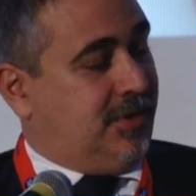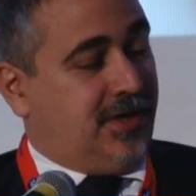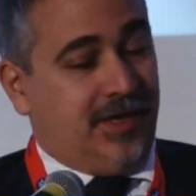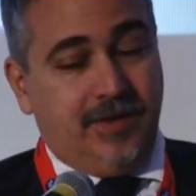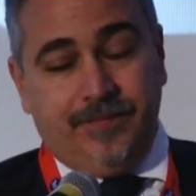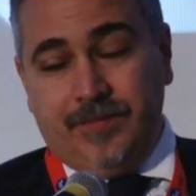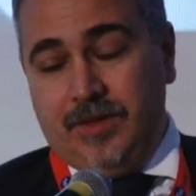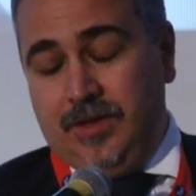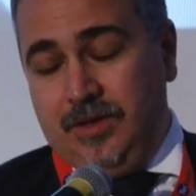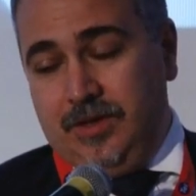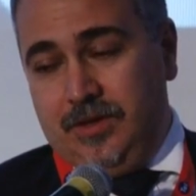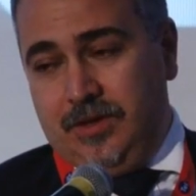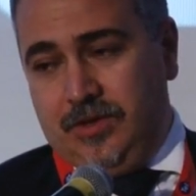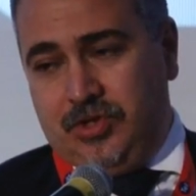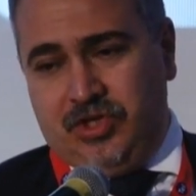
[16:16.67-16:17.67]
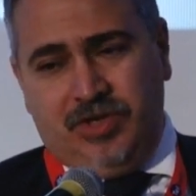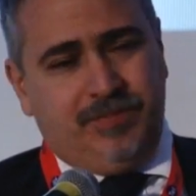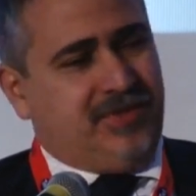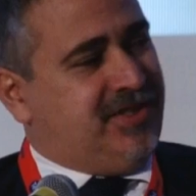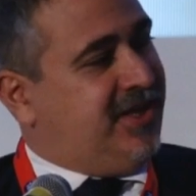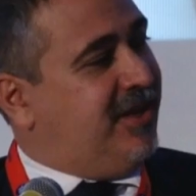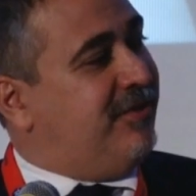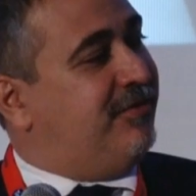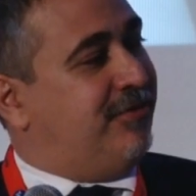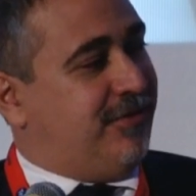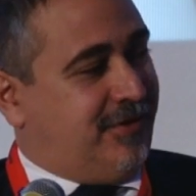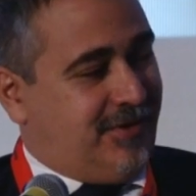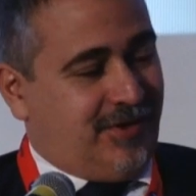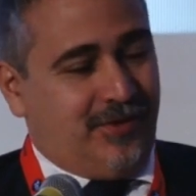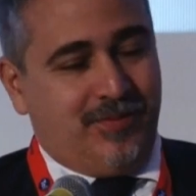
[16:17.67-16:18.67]
Okay, a chip safer.
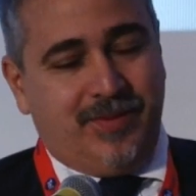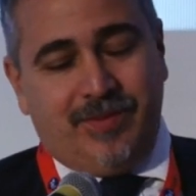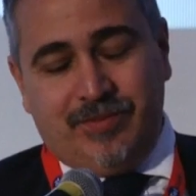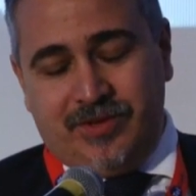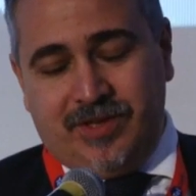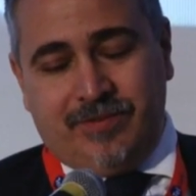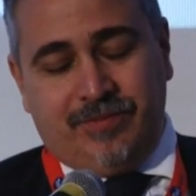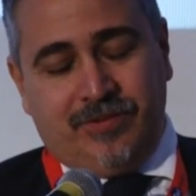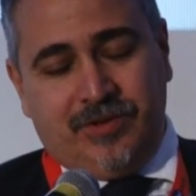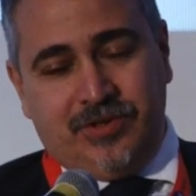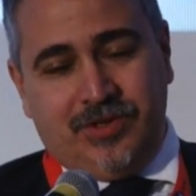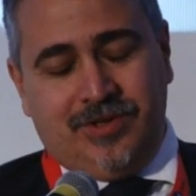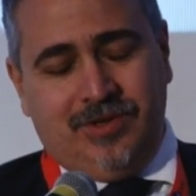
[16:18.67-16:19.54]
I remember that project.